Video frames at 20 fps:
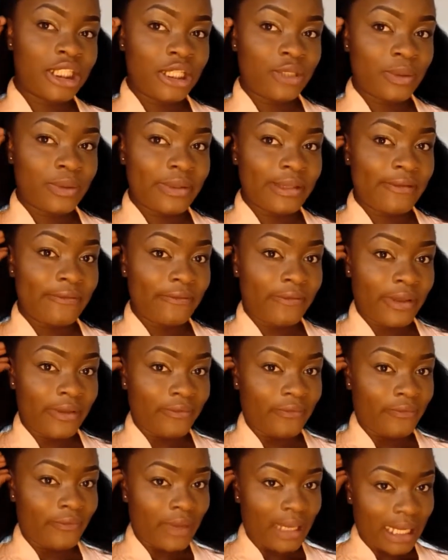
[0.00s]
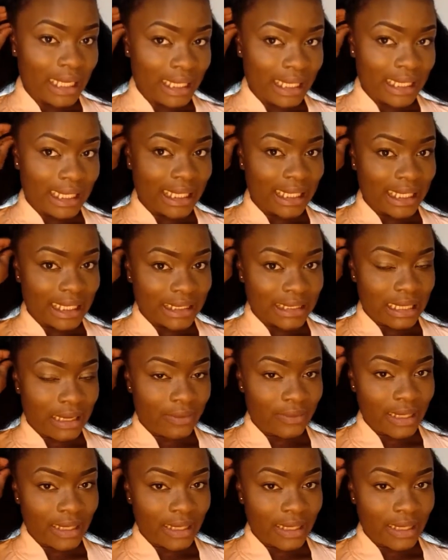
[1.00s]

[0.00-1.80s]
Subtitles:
January the 5th ladies